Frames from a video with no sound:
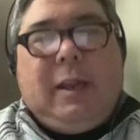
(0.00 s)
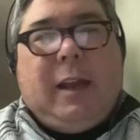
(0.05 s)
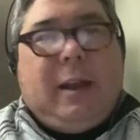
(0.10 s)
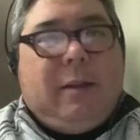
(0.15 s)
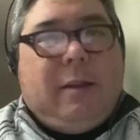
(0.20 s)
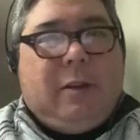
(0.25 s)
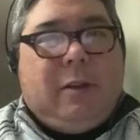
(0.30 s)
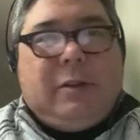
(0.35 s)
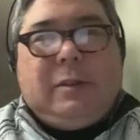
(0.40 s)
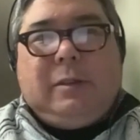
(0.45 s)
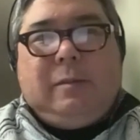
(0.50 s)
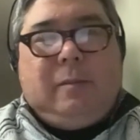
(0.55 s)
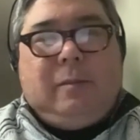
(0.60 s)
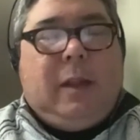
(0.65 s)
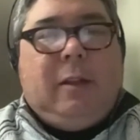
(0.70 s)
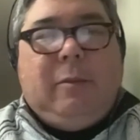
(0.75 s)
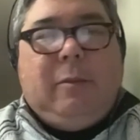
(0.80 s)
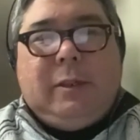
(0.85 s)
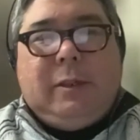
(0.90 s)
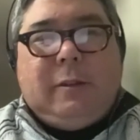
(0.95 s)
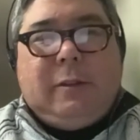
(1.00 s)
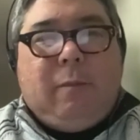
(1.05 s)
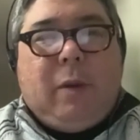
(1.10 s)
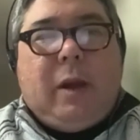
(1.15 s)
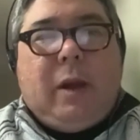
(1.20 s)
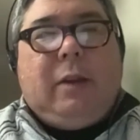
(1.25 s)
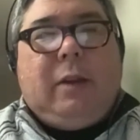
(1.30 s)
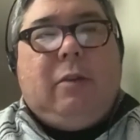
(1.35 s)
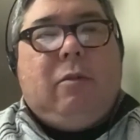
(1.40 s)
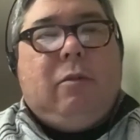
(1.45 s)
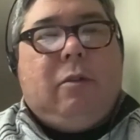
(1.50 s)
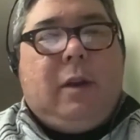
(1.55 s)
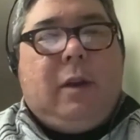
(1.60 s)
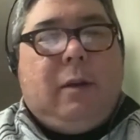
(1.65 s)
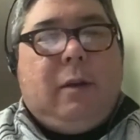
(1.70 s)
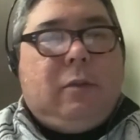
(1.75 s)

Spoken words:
Yeah, there's elements of body horror,